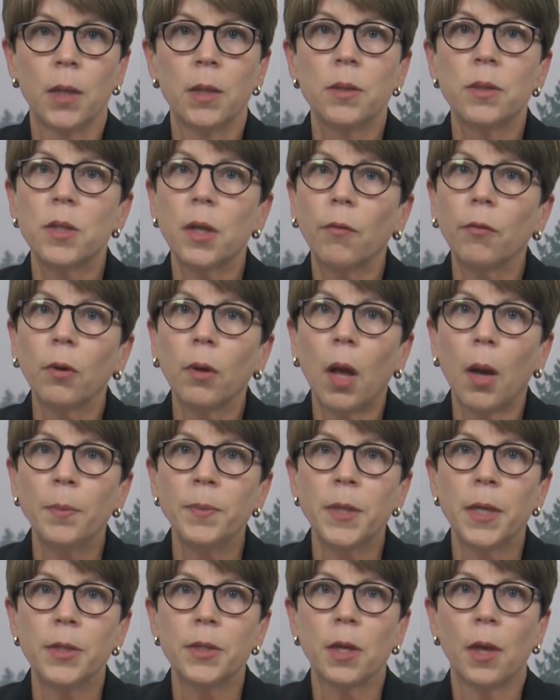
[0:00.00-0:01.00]
Several
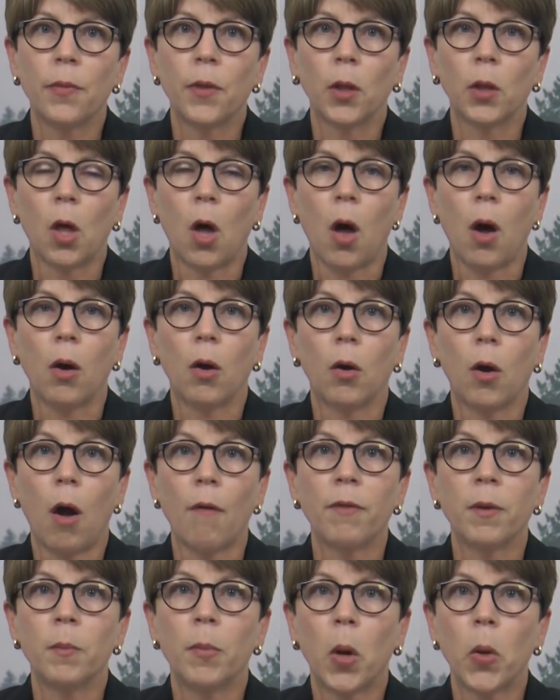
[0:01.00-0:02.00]
updates on the law are
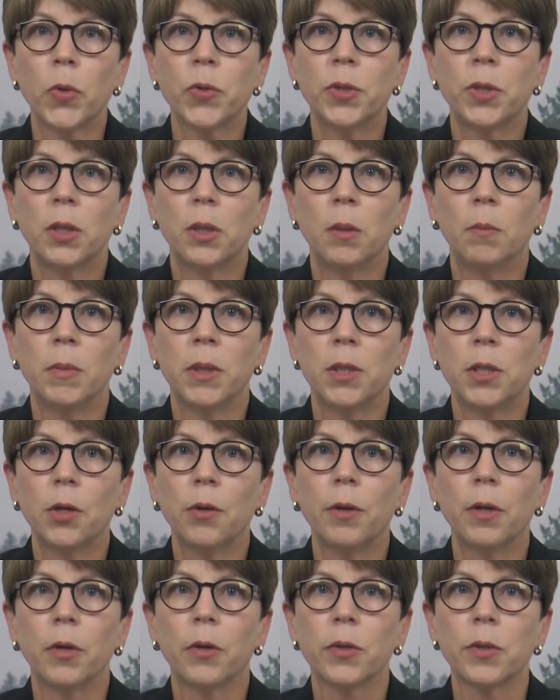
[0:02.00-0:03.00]
often posted in
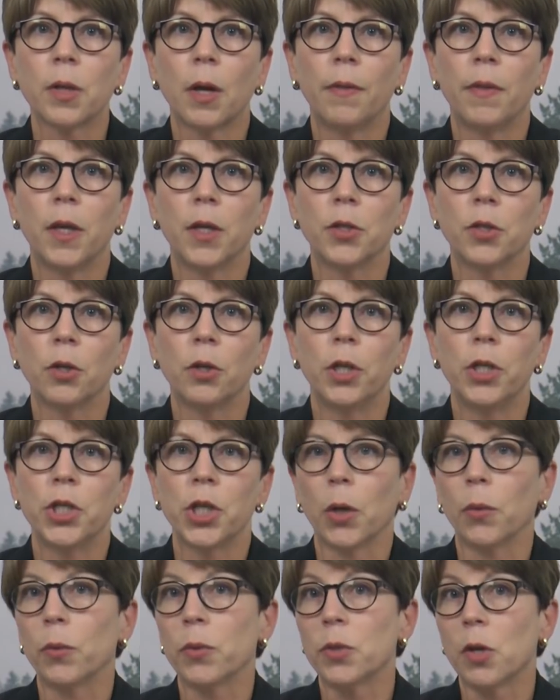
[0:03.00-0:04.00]
materials on the Attorney
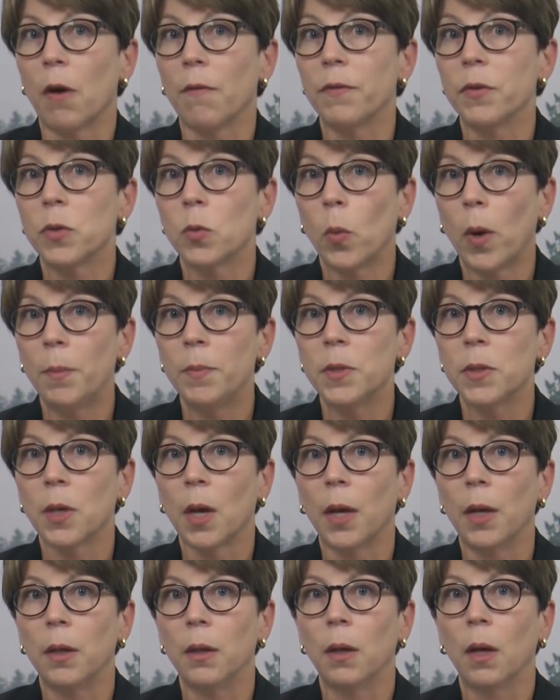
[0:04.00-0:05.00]
General's Office
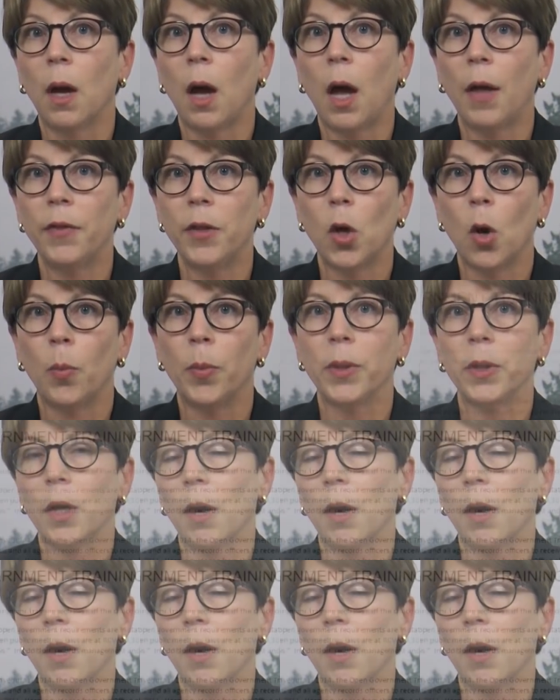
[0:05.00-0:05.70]
website on the Open